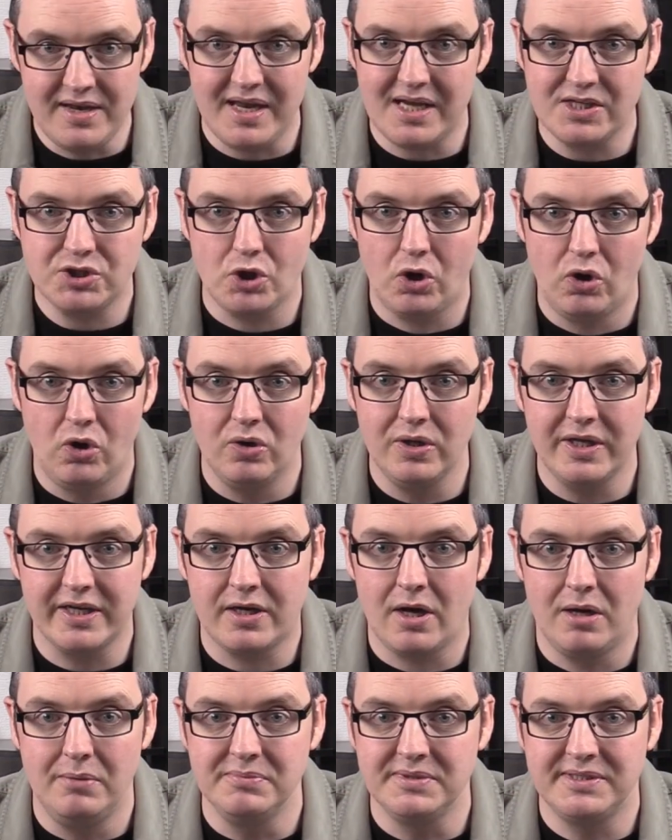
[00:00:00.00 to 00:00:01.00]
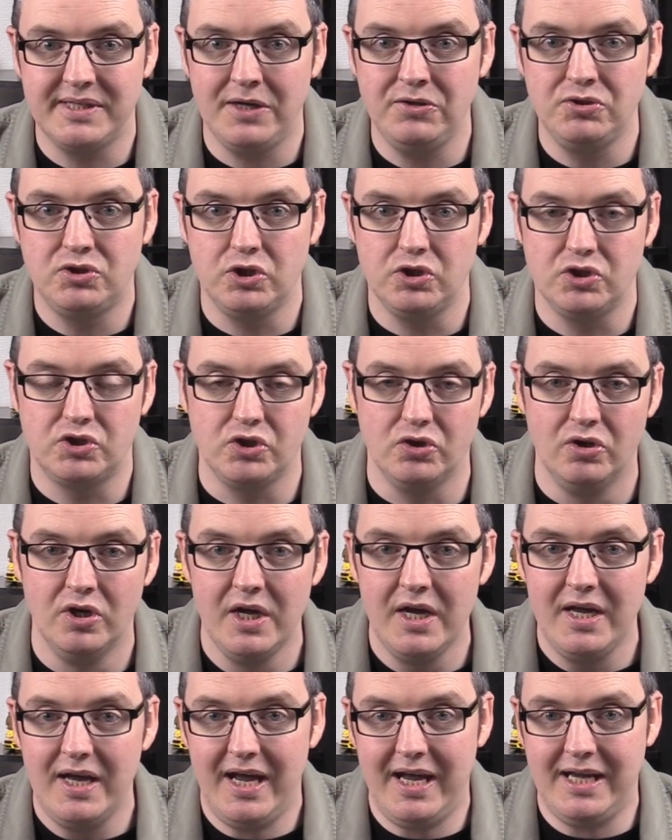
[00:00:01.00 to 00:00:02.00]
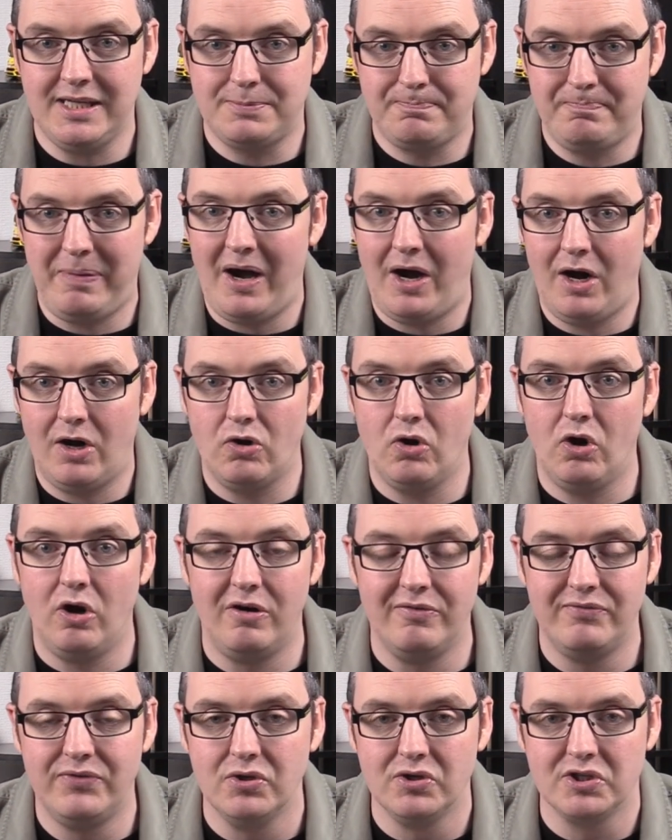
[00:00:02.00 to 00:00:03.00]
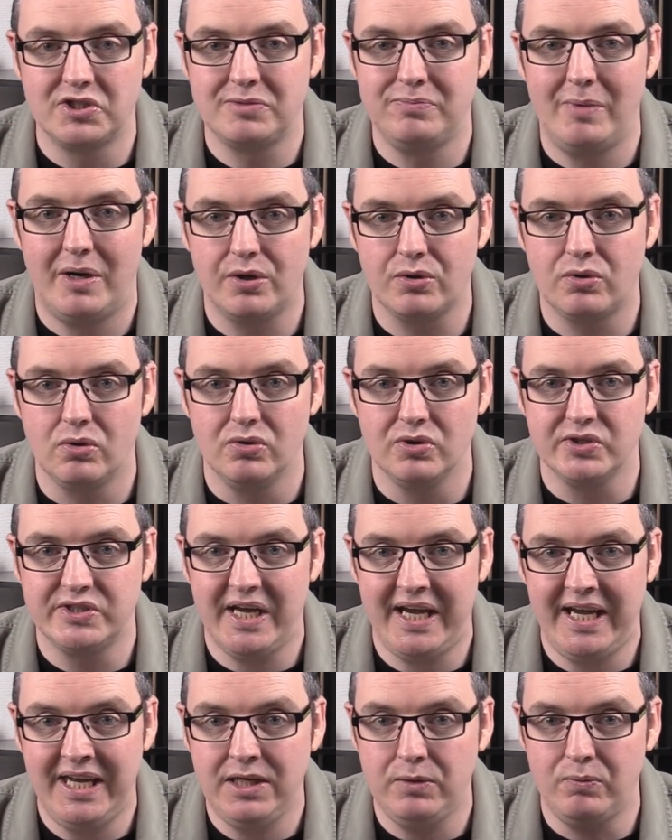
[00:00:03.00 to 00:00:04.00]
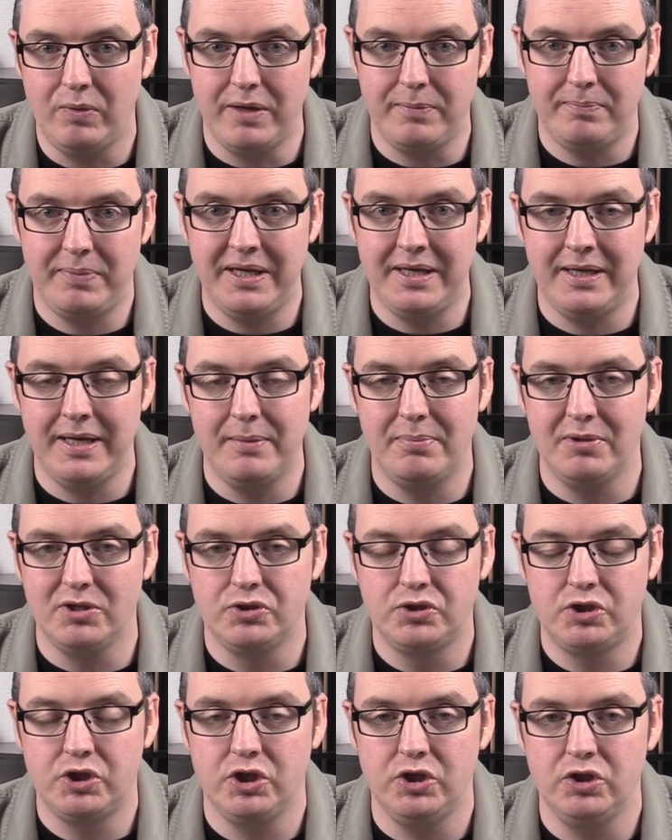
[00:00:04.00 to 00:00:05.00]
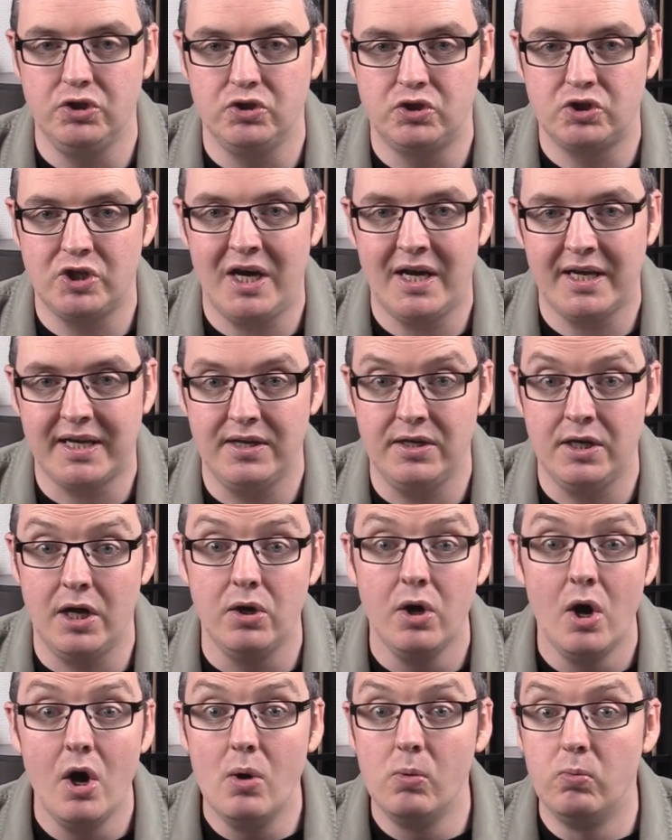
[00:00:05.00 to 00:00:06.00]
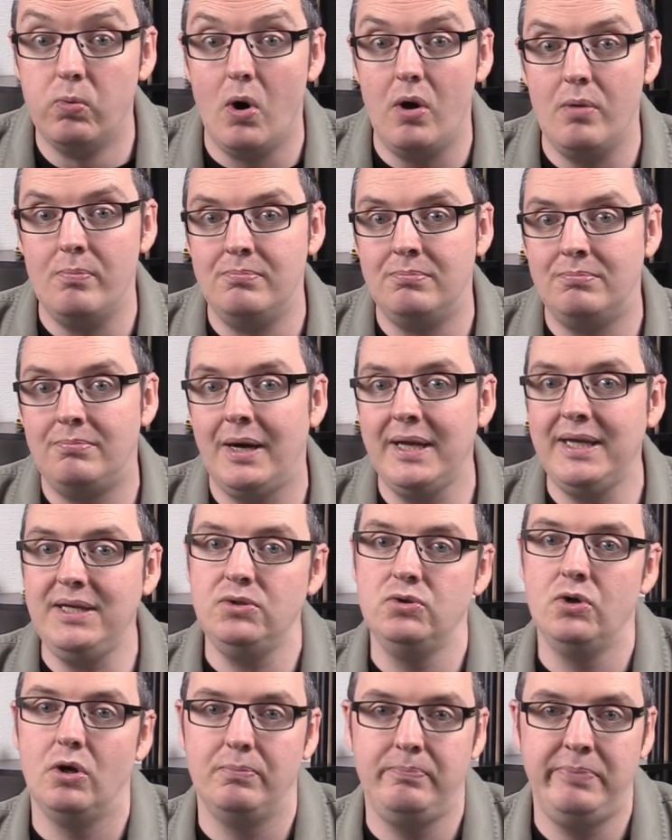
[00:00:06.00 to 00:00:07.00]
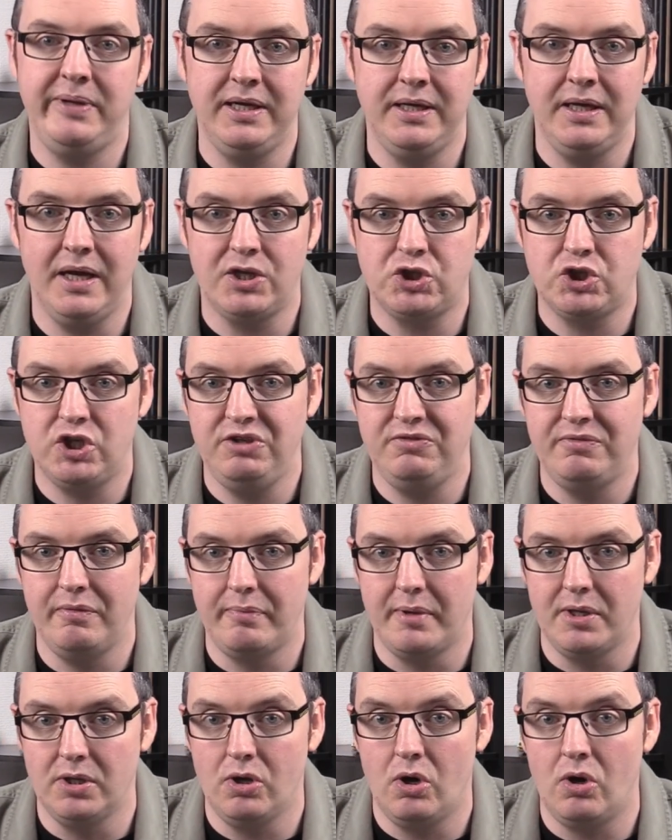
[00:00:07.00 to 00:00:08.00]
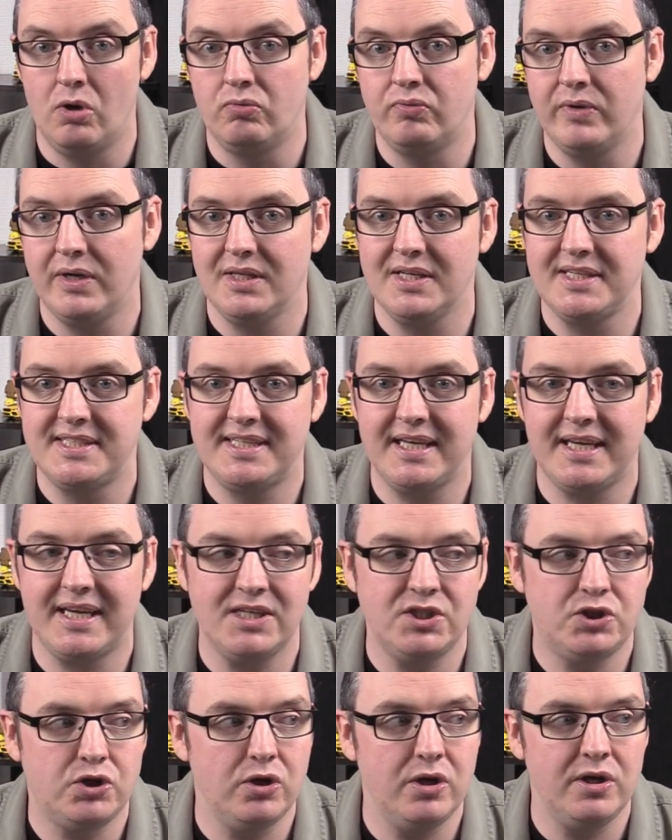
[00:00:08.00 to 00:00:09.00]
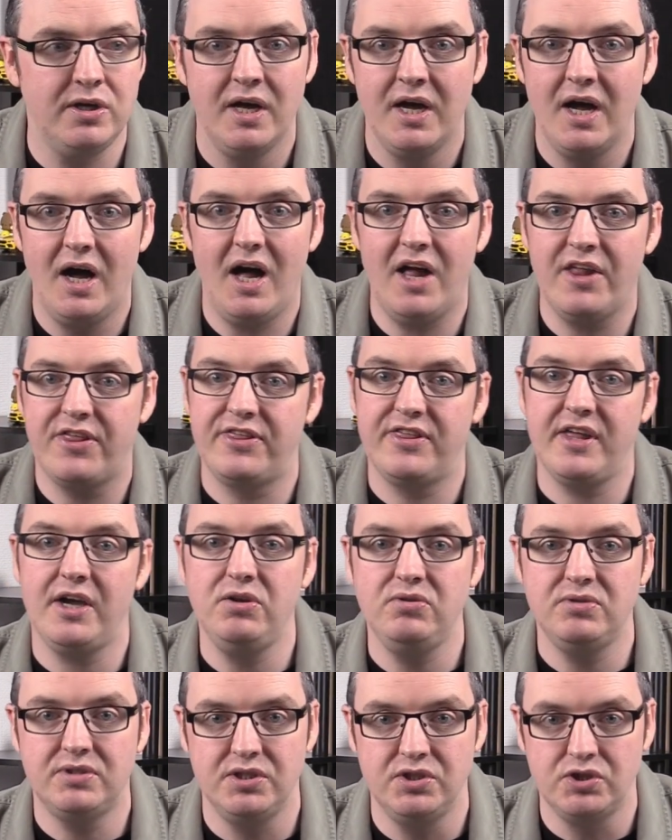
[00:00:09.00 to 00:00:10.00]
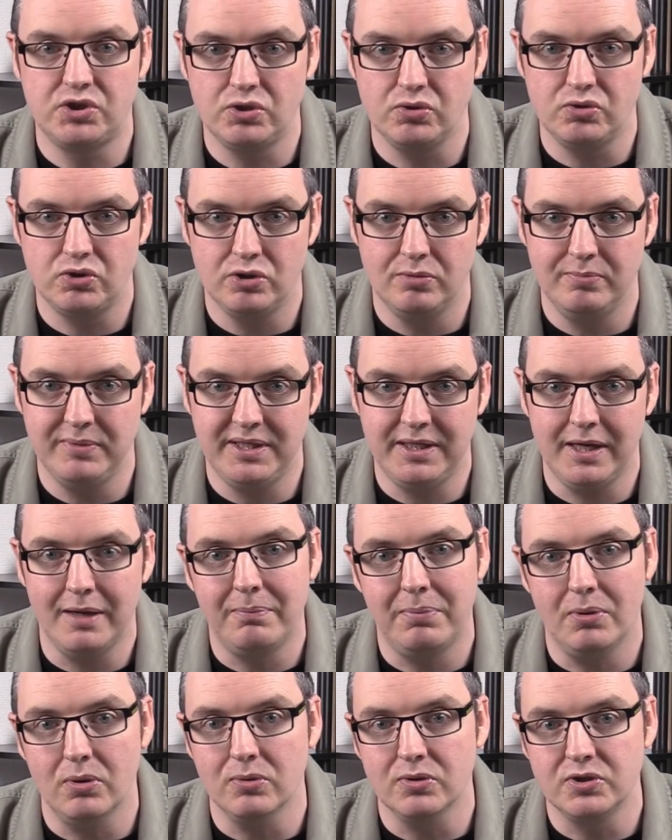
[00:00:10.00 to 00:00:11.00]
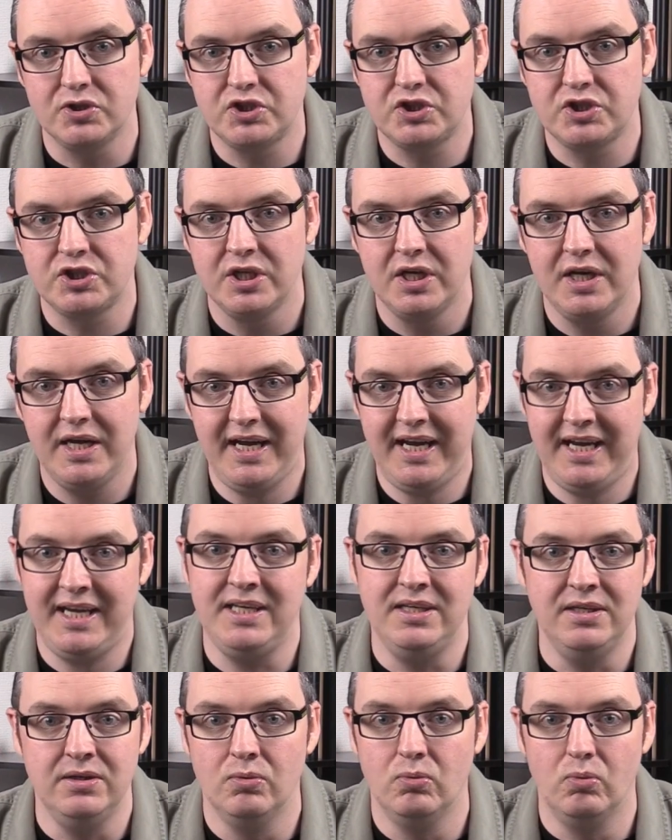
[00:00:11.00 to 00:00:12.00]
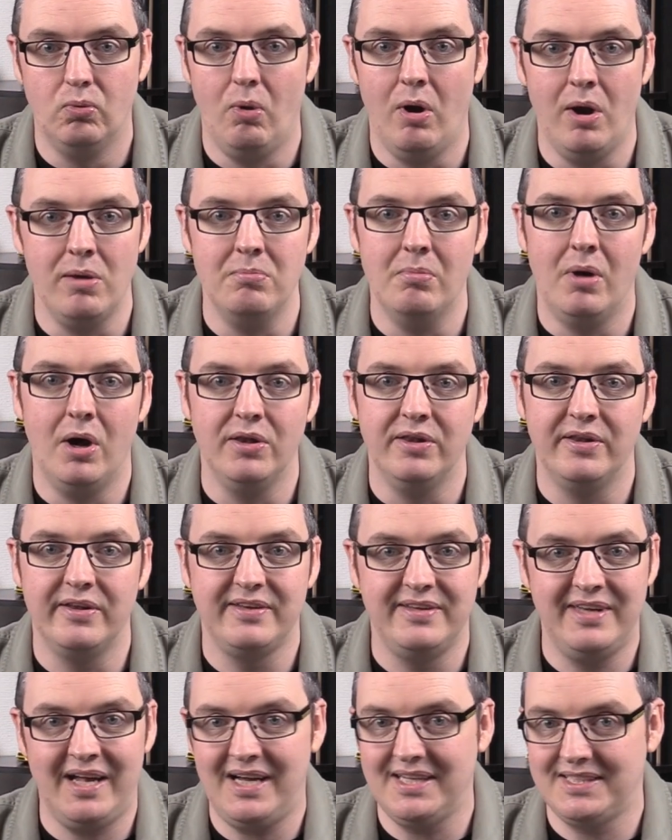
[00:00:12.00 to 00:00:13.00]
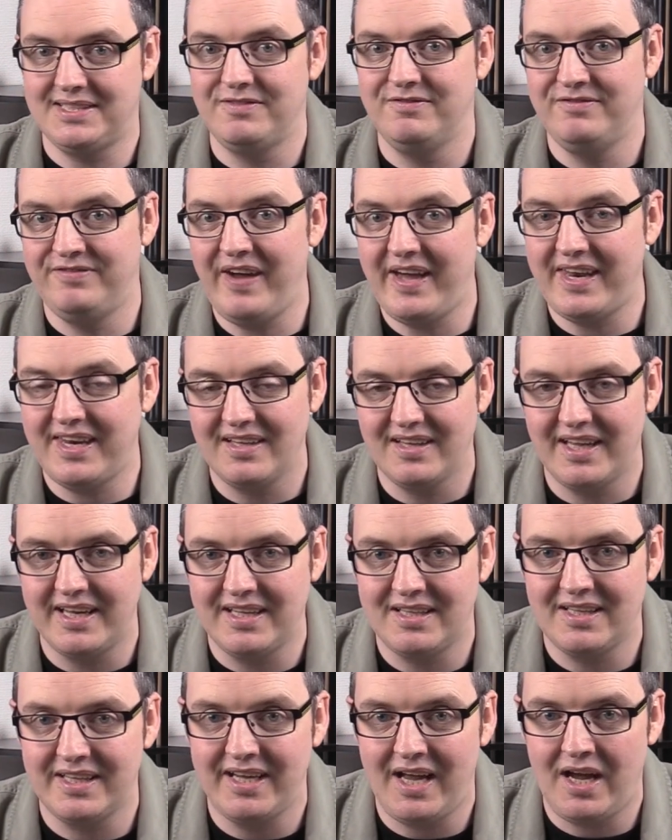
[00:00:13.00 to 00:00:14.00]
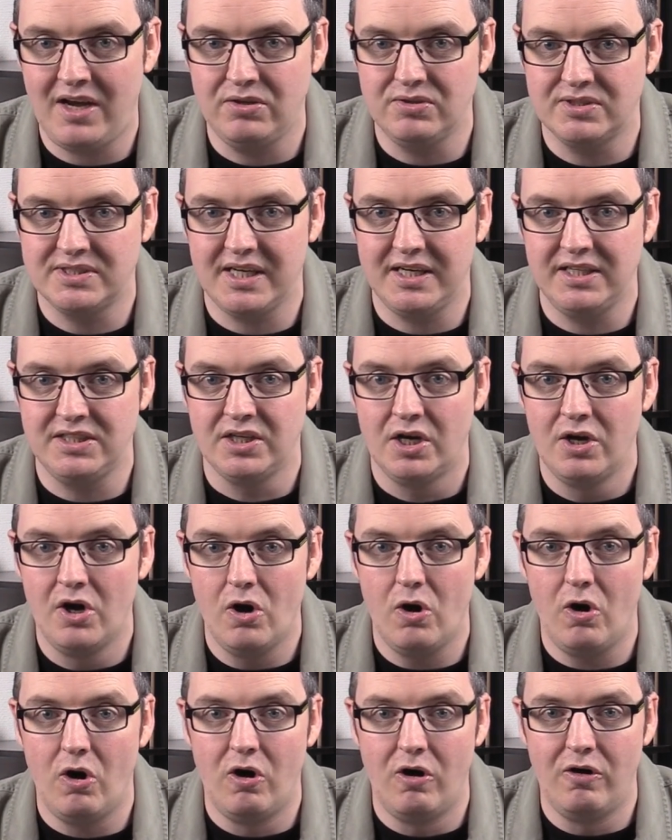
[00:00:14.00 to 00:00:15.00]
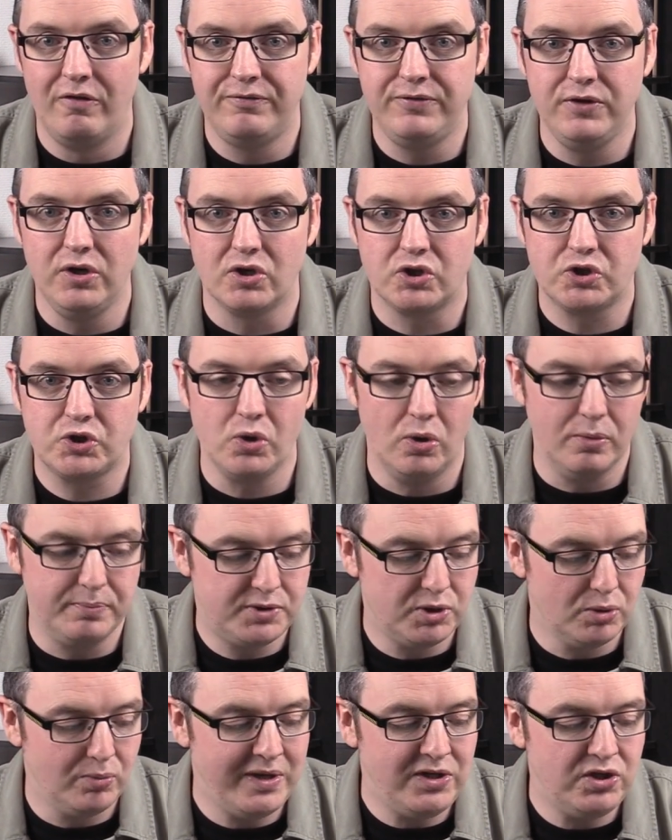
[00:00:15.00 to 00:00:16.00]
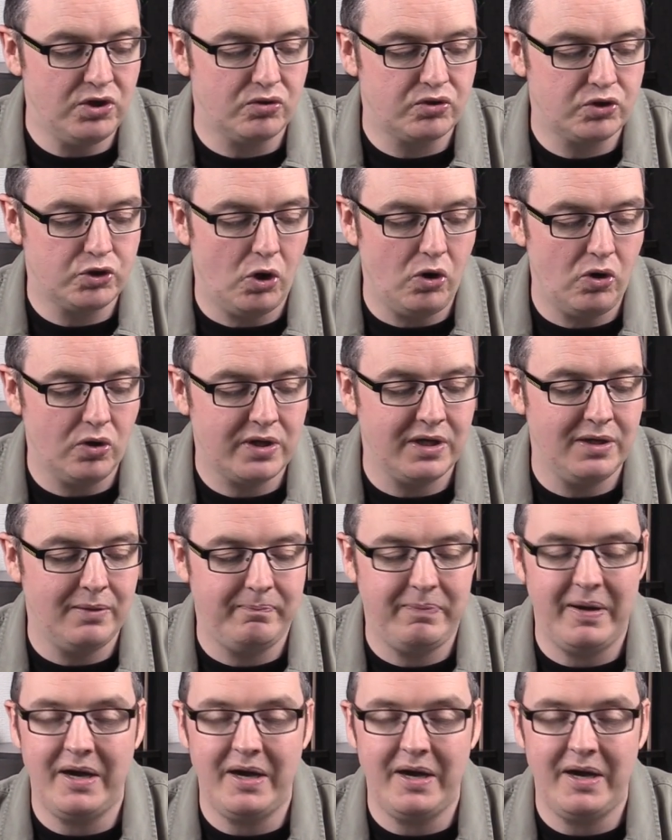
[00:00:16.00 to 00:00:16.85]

And that's all it comes down to. So it's part of those SMART goals anyway, being able to track it. Now, what might not be achievable or realistic is doing 1,000 social media posts in 1 month. That's very likely outside of your scope. So when you're talking